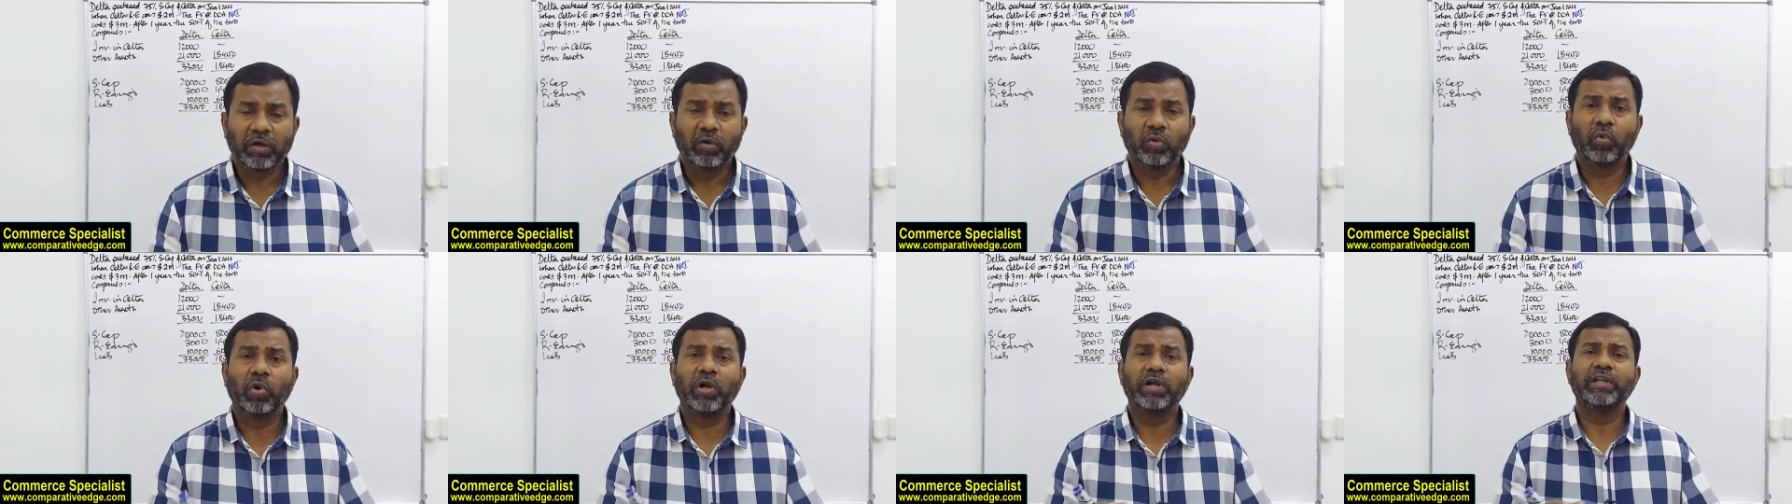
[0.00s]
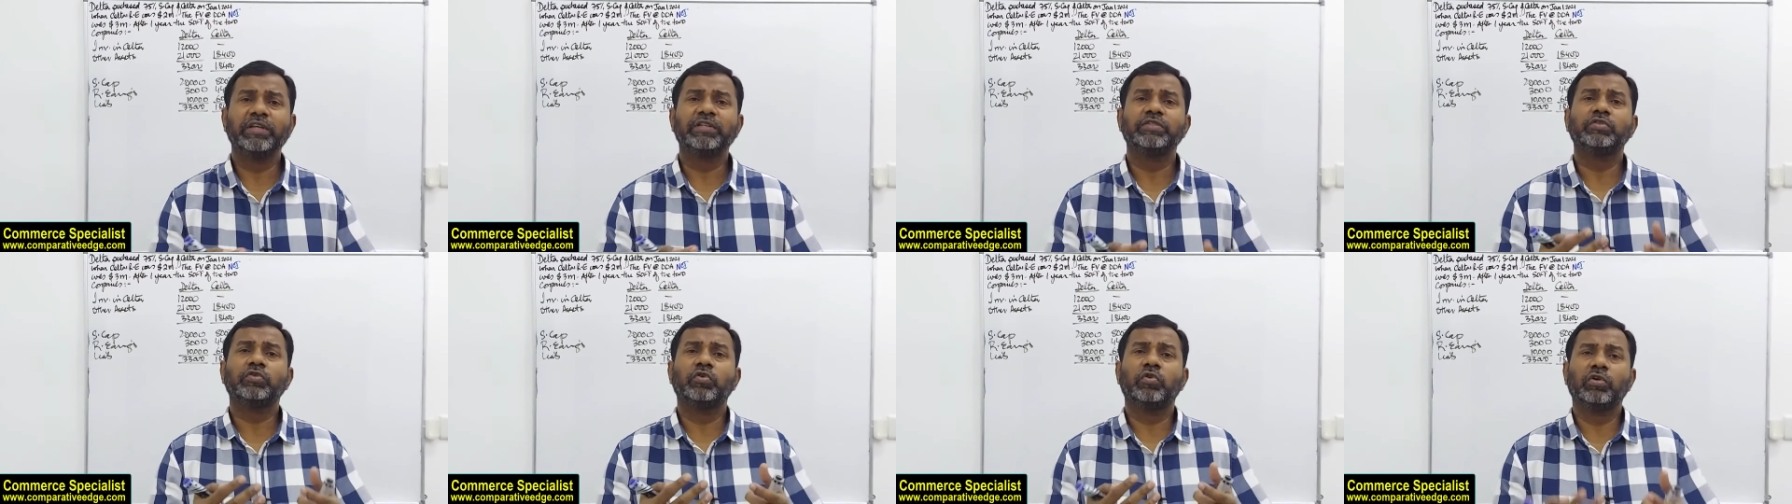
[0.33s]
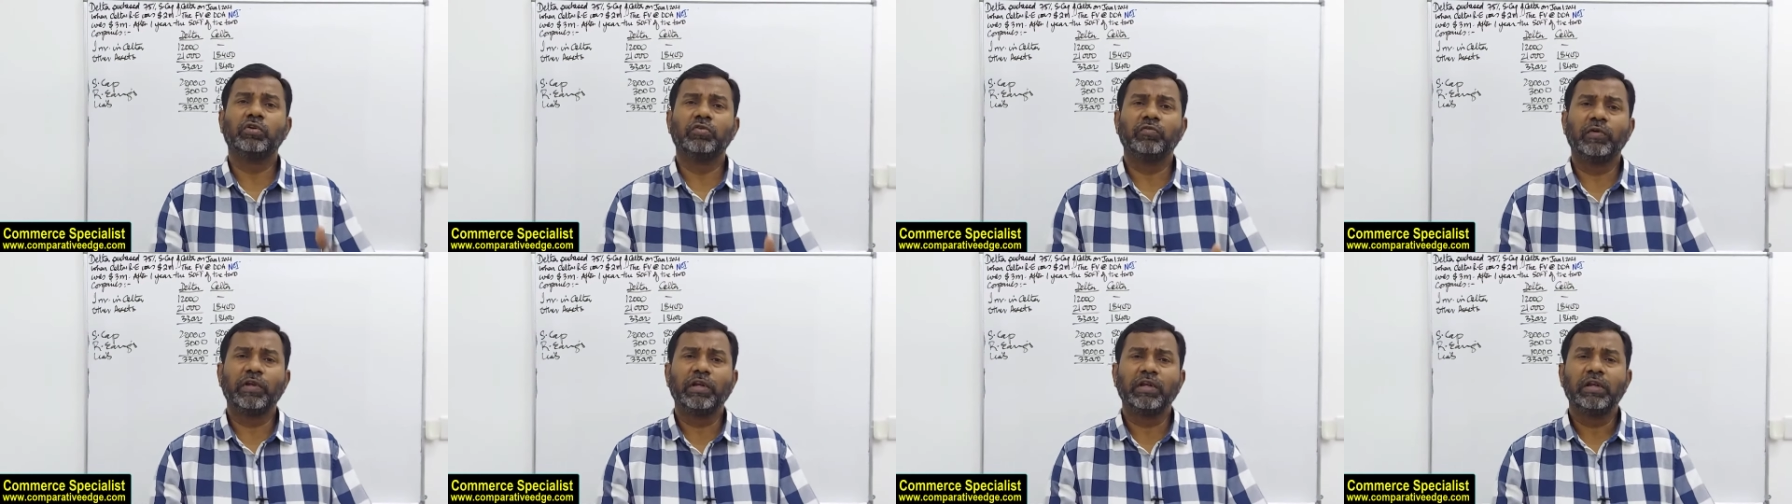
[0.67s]
What is
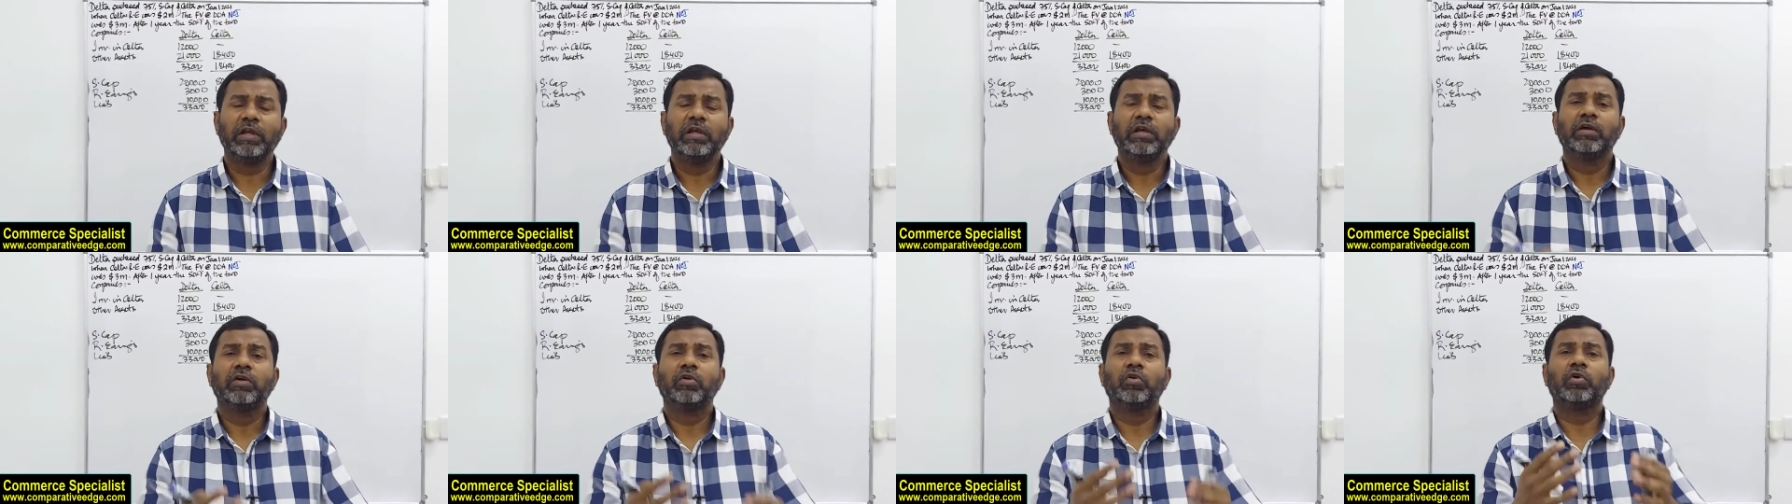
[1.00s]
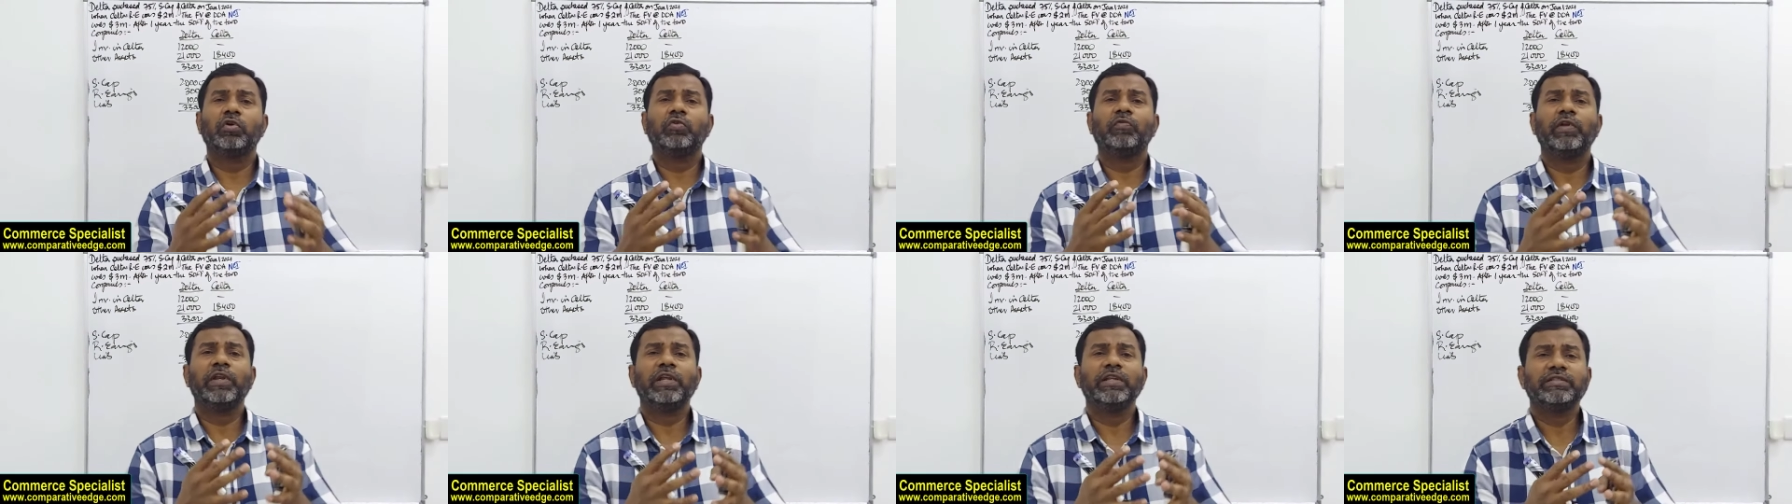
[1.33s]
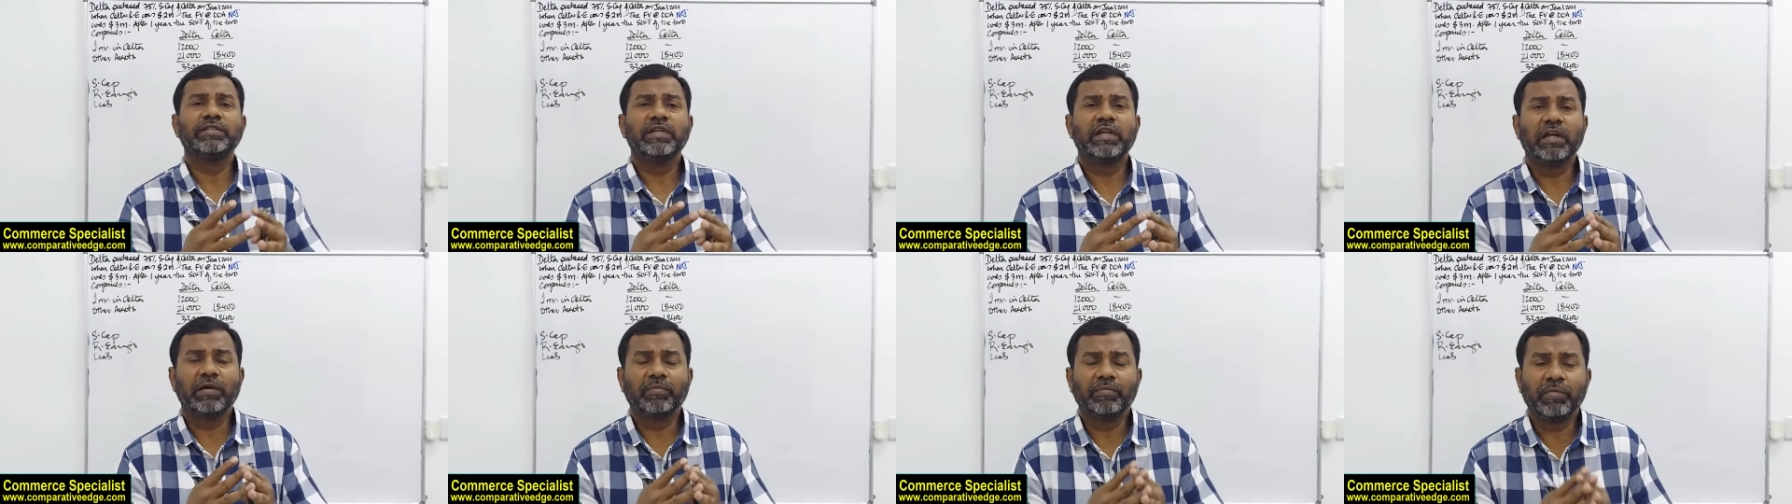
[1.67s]
goodwill? Goodwill is an